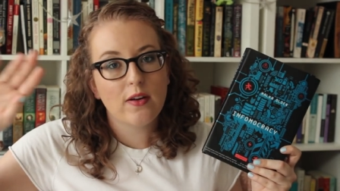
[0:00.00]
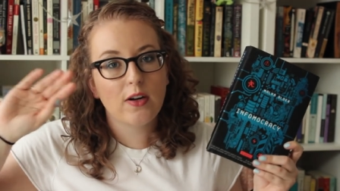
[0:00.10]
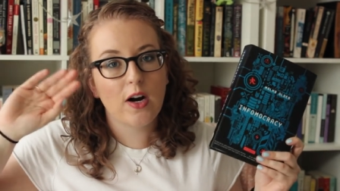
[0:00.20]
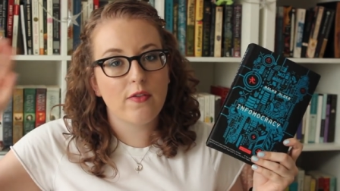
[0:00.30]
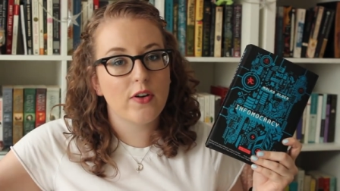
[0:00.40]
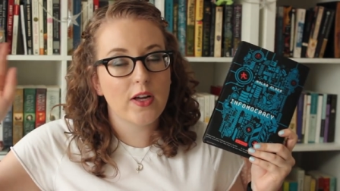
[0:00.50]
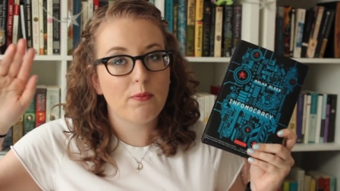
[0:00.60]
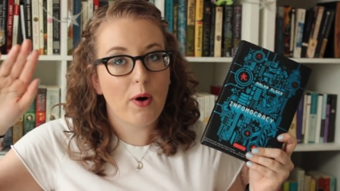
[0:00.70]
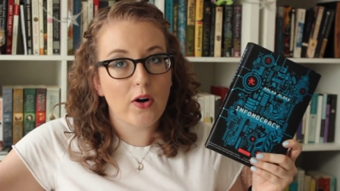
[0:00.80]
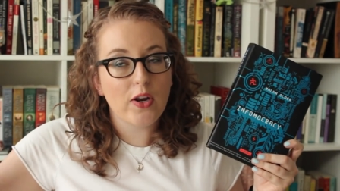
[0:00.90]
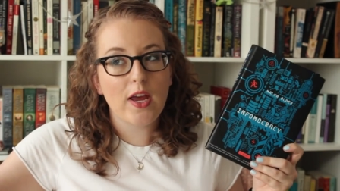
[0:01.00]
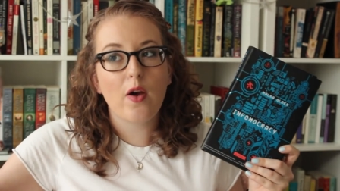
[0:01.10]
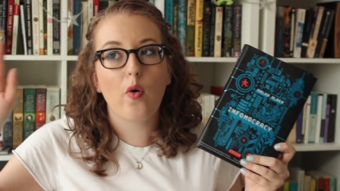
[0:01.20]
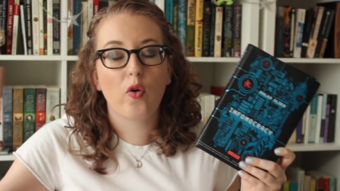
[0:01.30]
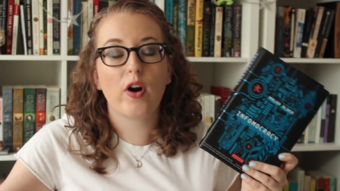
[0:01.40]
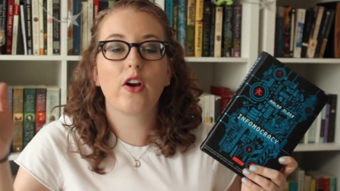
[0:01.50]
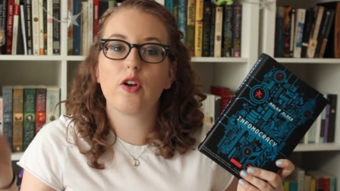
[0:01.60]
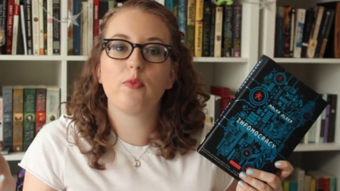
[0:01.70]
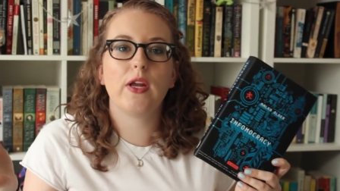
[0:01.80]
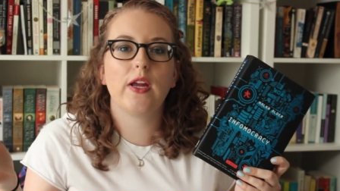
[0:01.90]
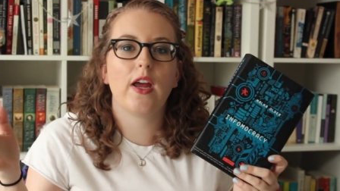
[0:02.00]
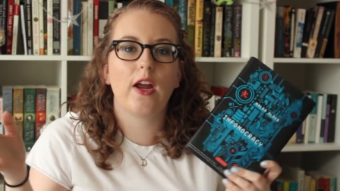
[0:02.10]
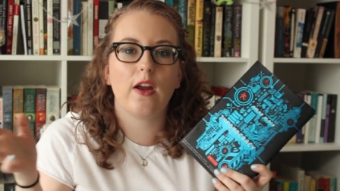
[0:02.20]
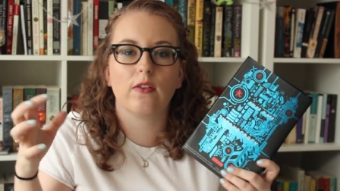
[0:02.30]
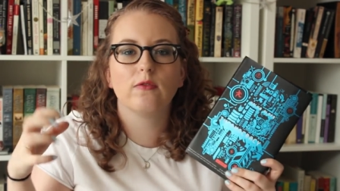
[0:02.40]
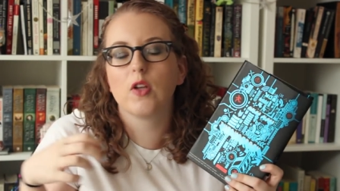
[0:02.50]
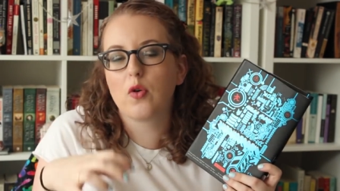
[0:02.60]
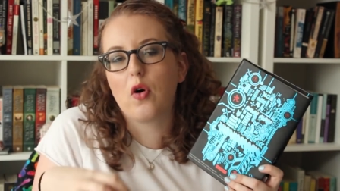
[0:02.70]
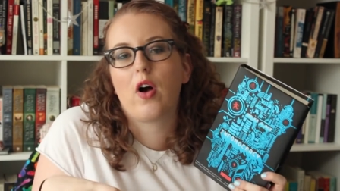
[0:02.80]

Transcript: governing party, or it could be a local